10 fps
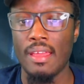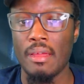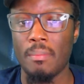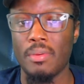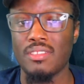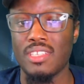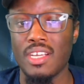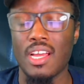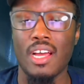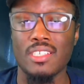but the
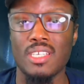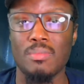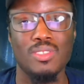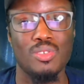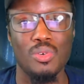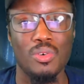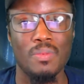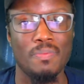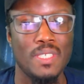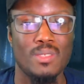concept is cool,
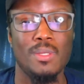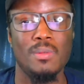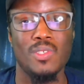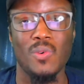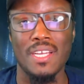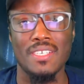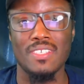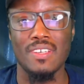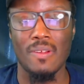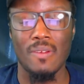and that's pretty much why it's here.